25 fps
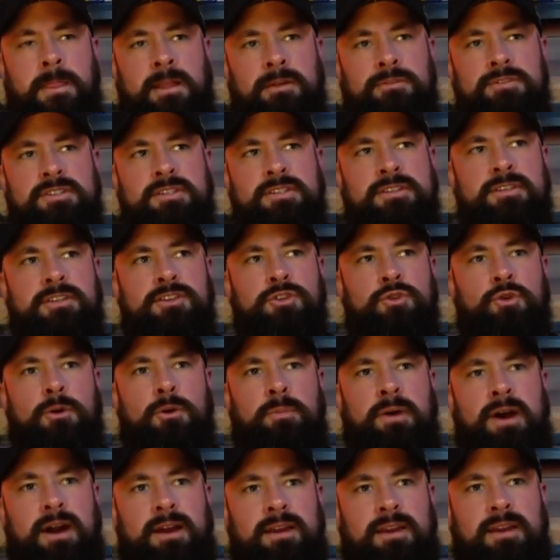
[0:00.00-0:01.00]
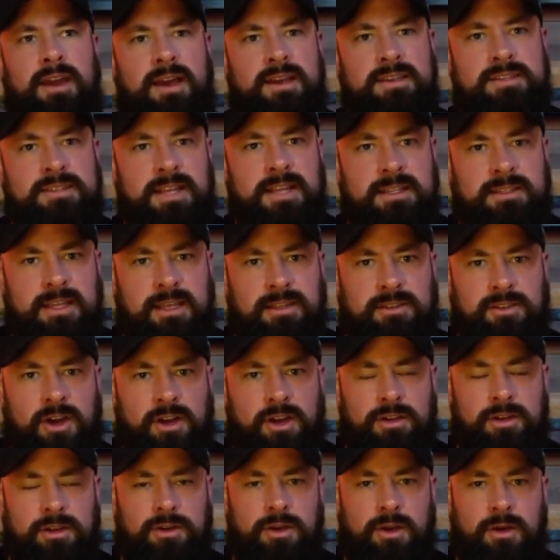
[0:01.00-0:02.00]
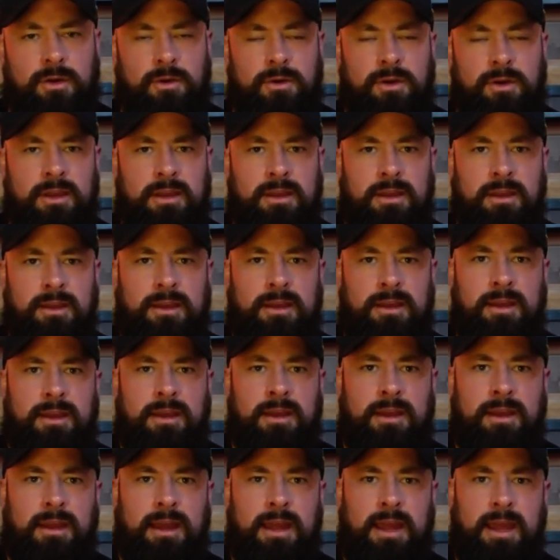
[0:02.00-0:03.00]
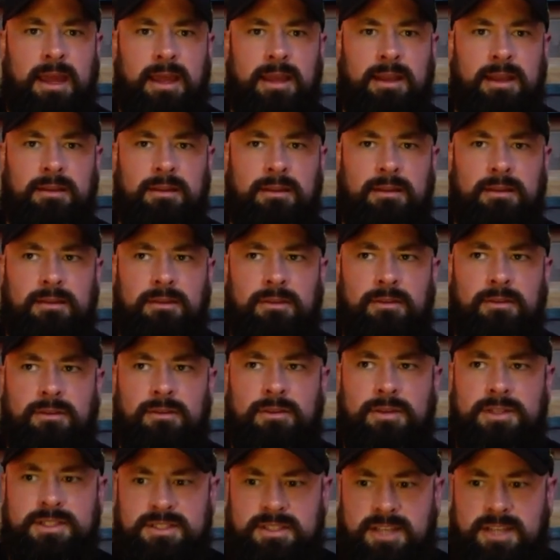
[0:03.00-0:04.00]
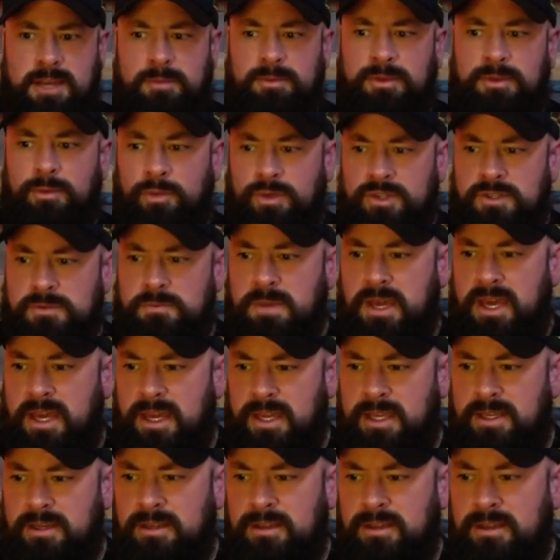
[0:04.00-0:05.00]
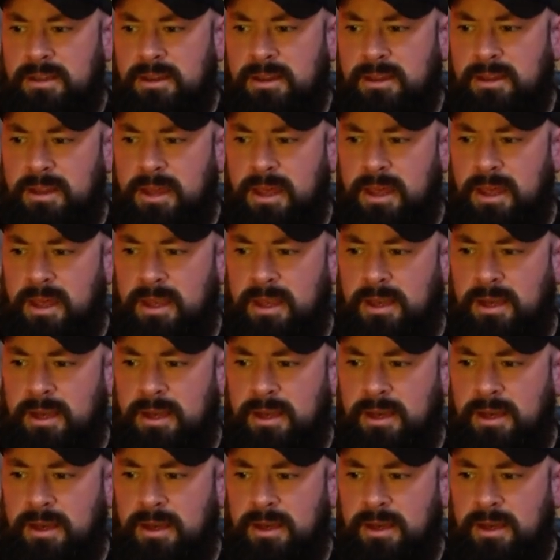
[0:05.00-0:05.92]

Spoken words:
I was listening to a podcast not that long ago, and the statement was made that